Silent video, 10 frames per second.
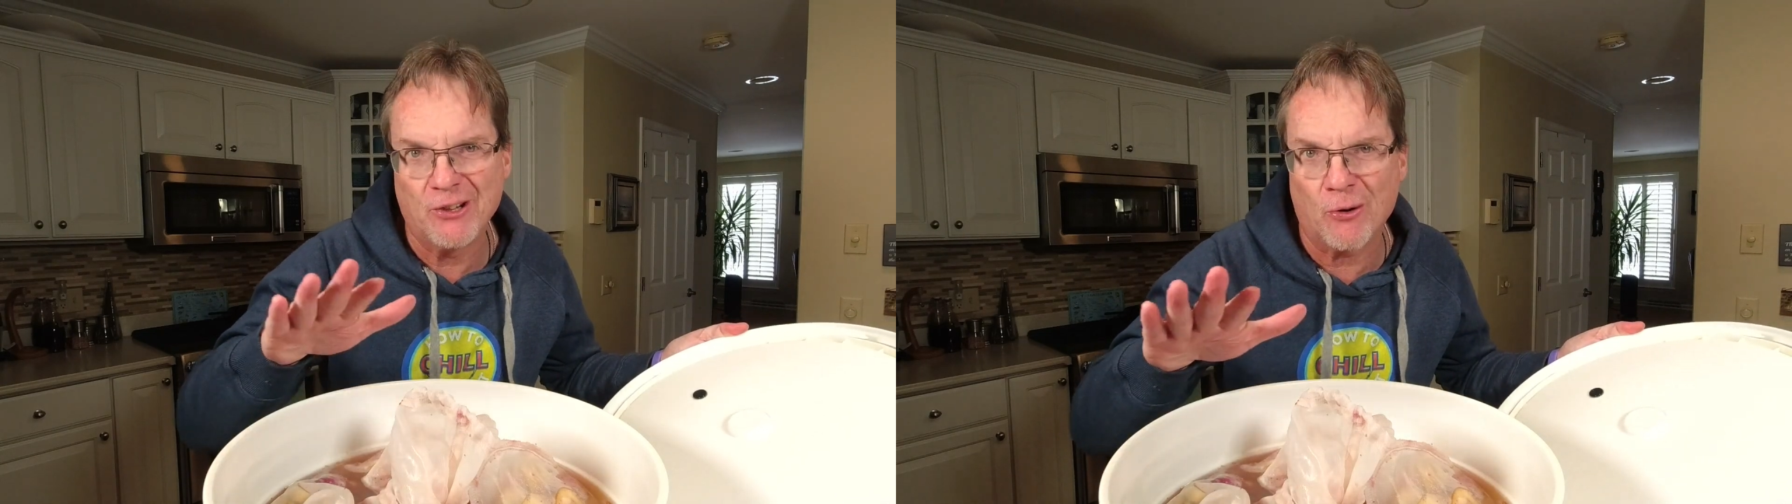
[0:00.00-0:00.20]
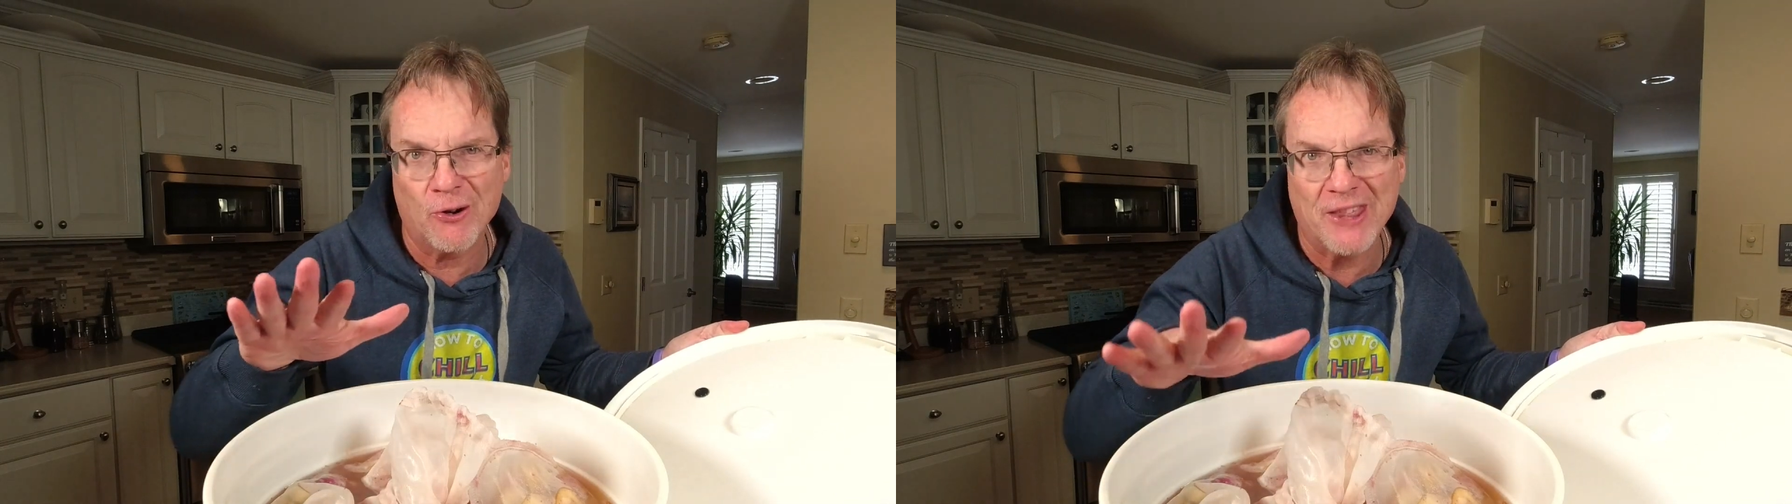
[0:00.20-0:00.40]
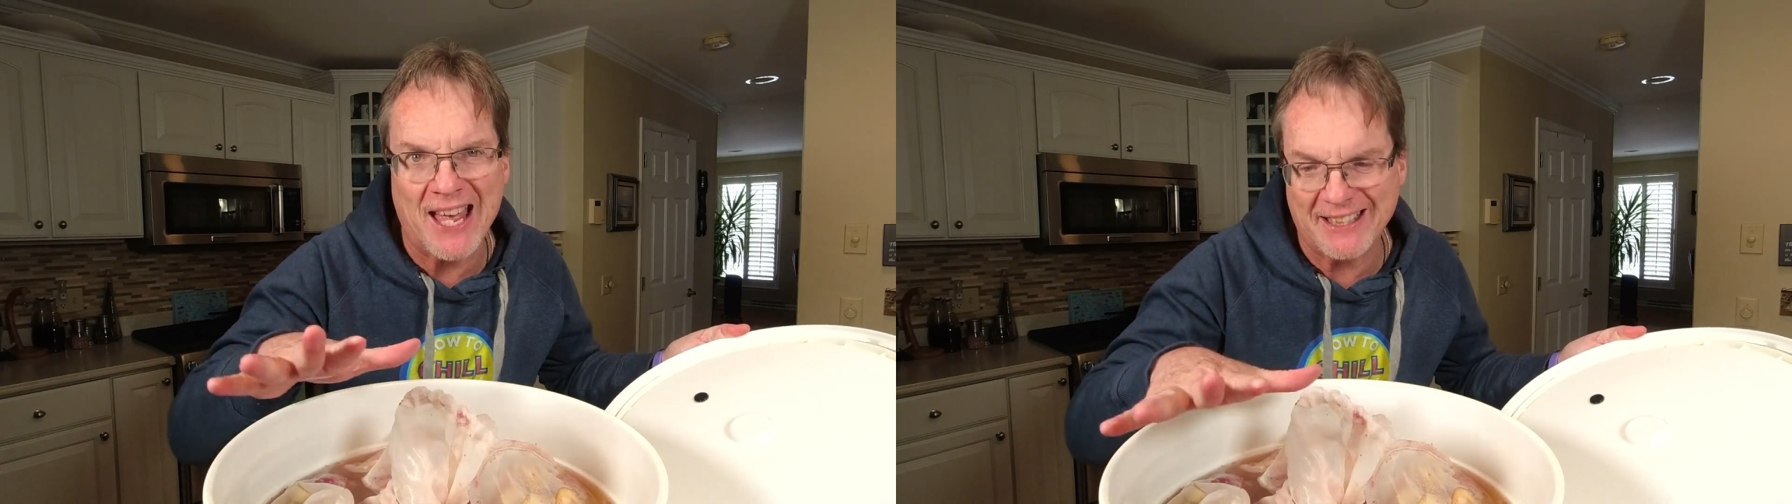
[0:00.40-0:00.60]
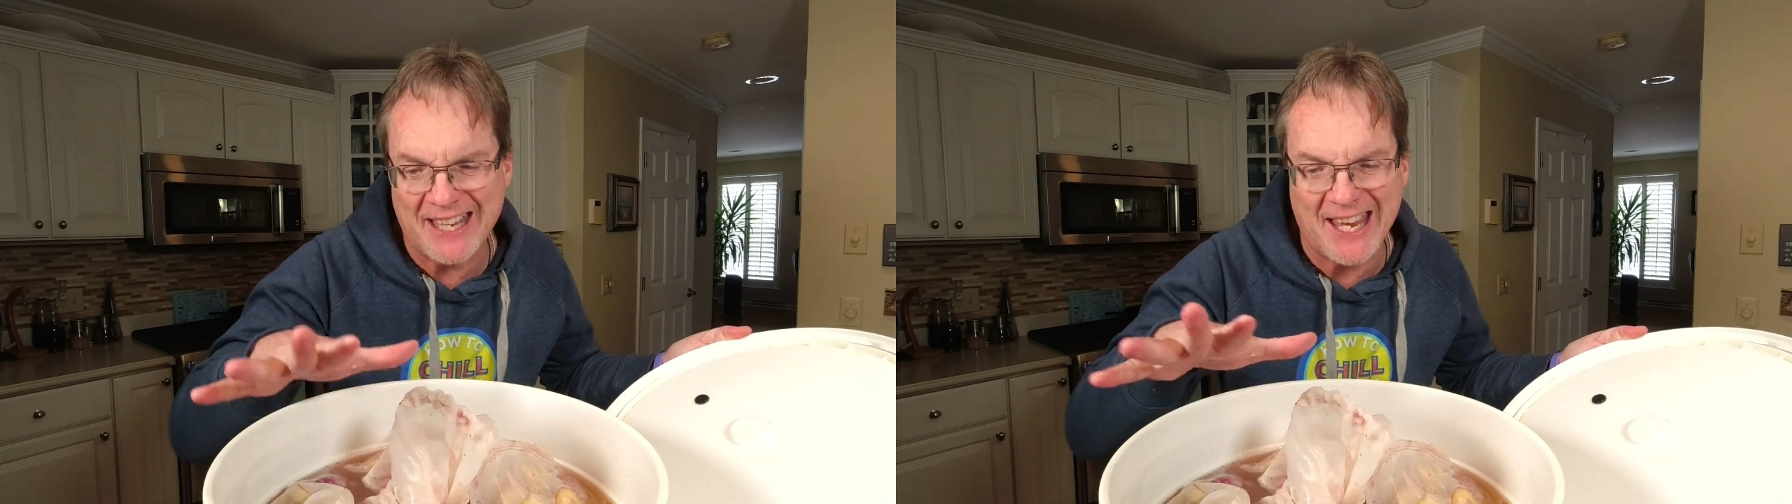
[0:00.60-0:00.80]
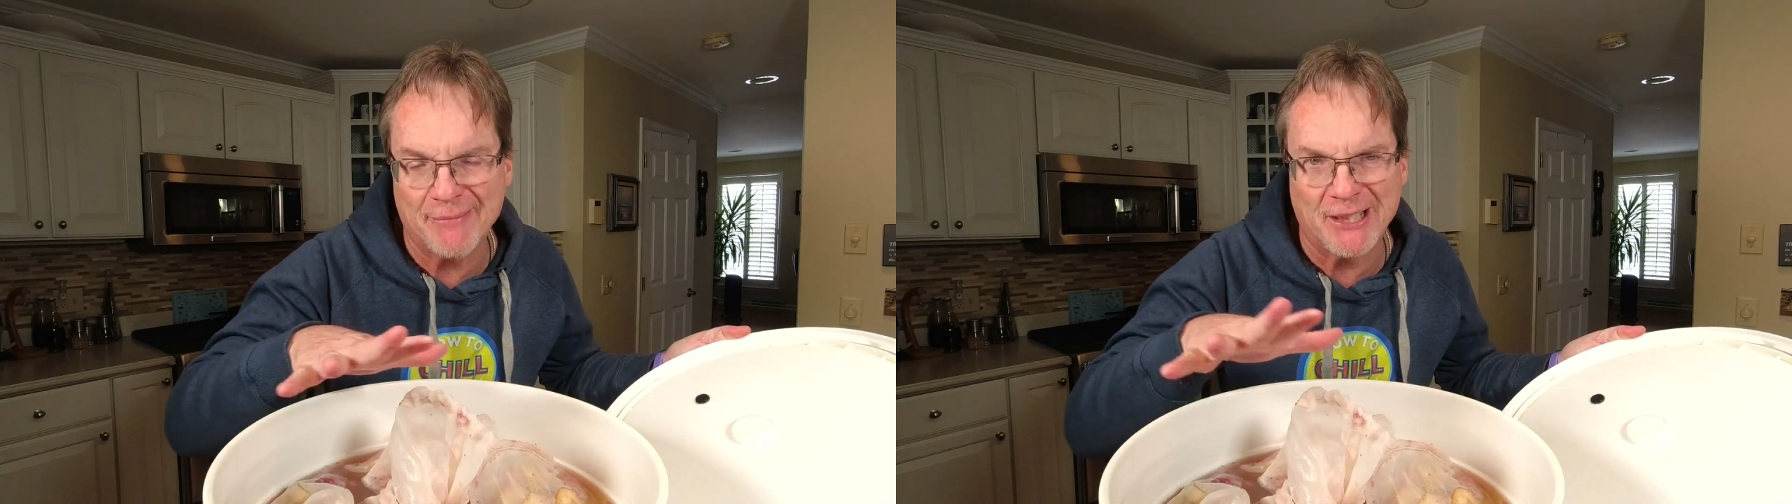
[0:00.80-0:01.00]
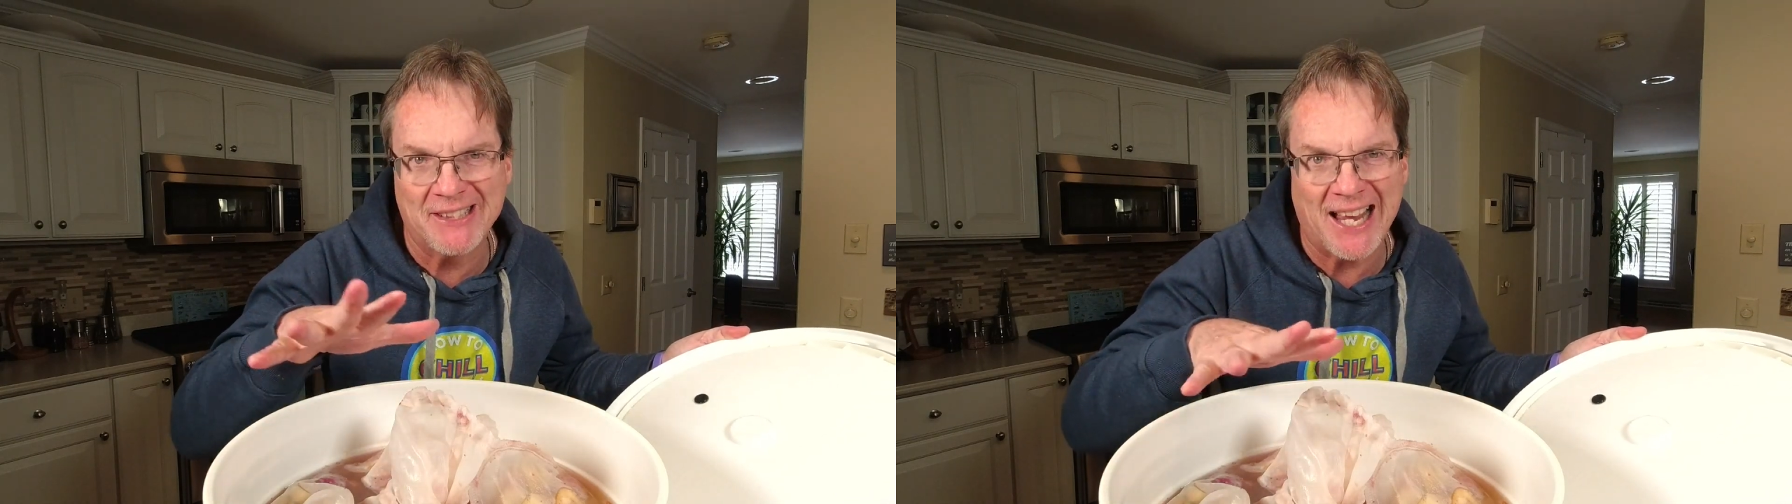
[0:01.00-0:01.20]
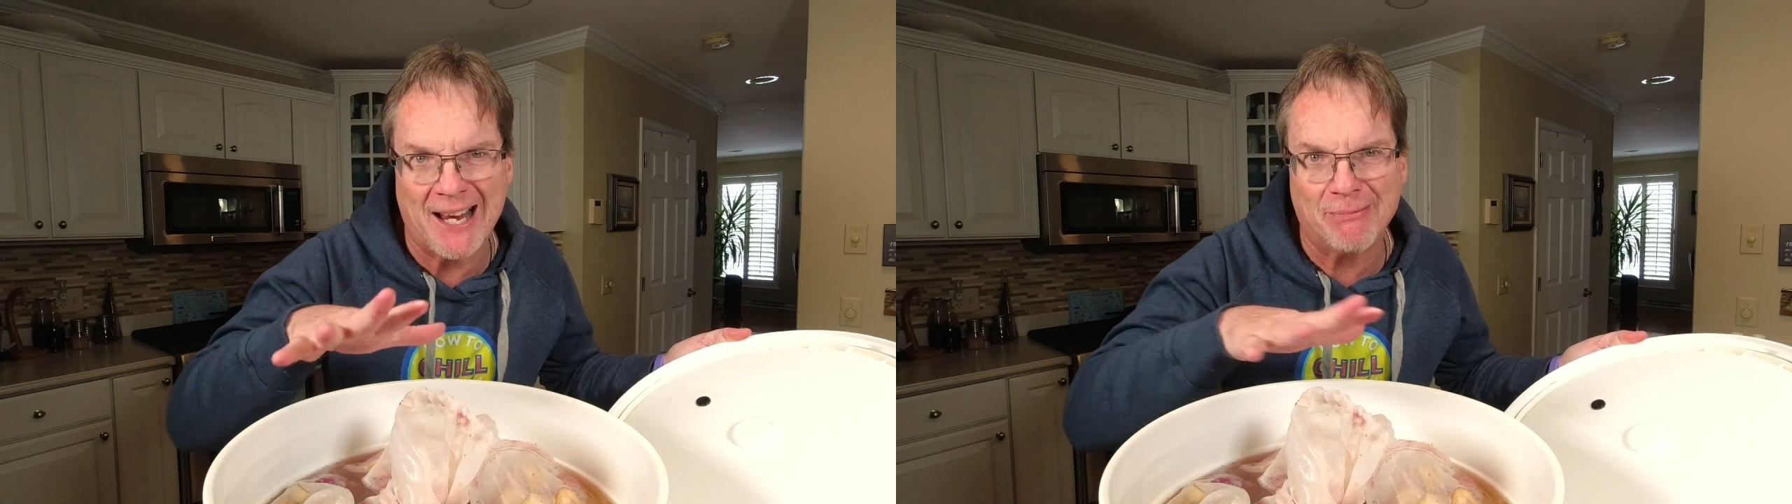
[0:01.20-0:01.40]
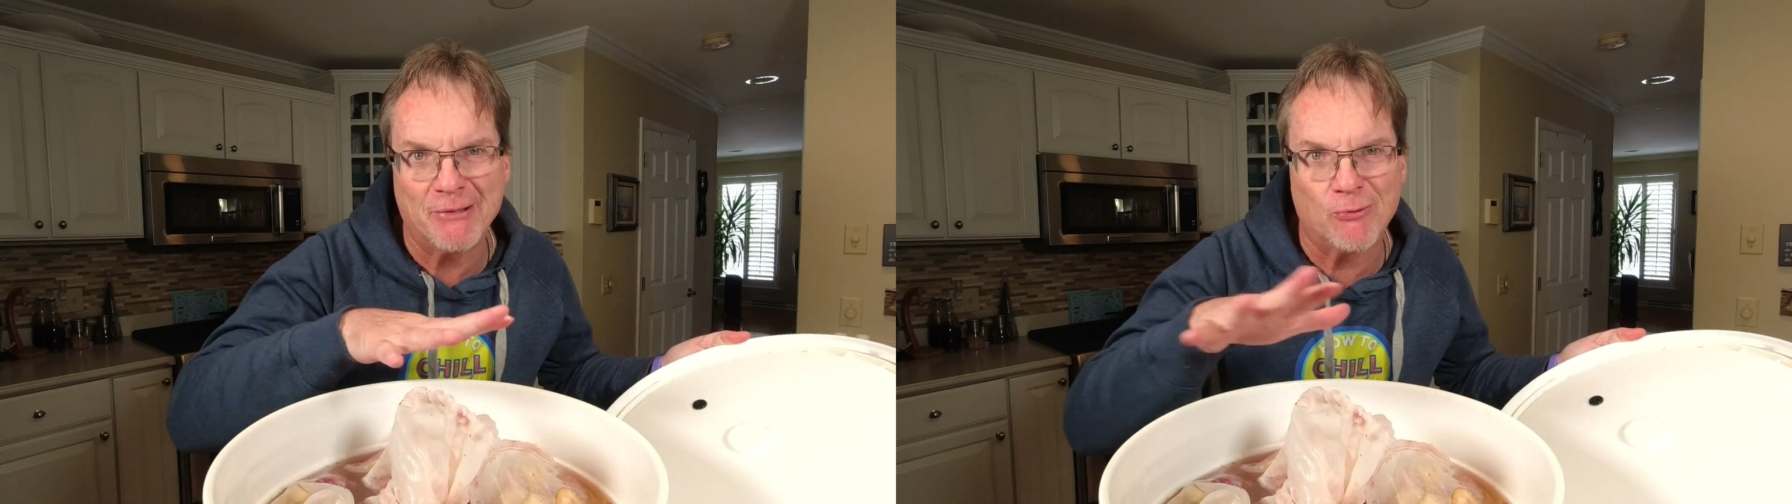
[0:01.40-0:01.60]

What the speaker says: or that Camden tablet